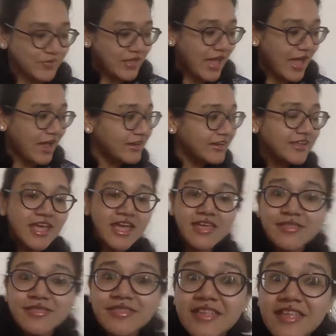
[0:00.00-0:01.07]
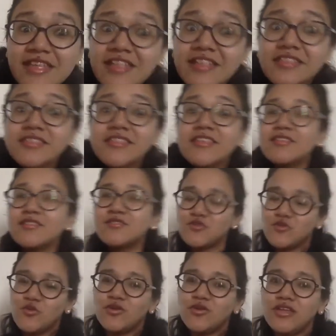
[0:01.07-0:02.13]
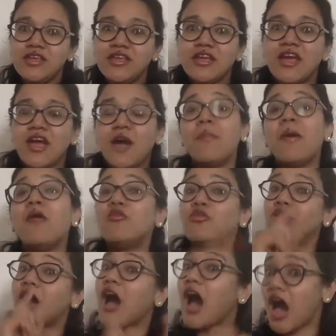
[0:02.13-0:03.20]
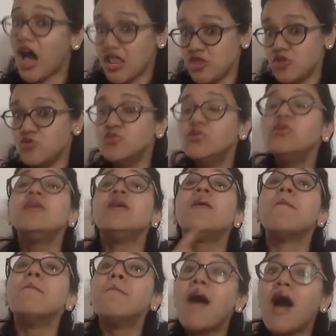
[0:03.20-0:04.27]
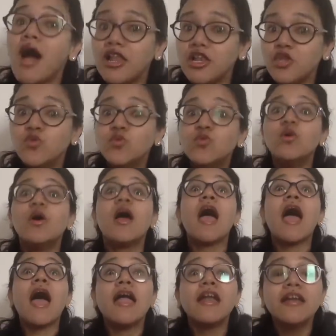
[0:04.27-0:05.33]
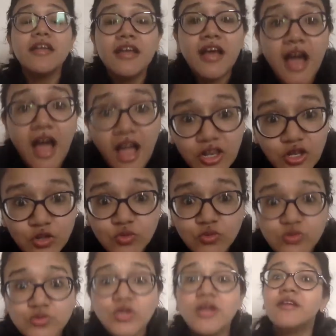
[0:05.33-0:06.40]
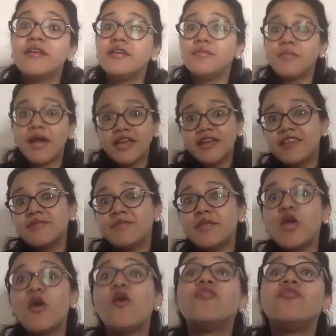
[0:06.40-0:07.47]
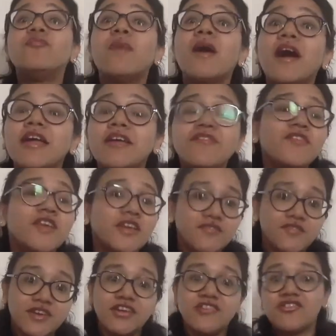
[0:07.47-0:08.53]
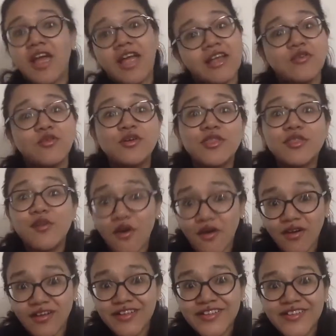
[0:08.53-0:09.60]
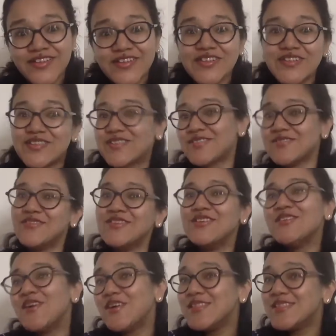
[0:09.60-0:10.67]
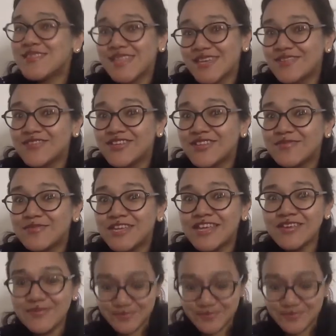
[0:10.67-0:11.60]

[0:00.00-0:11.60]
And yes, this story about Aaloo, Maloo and Kaloo reminds me of my favorite childhood song. So will you all sing with me?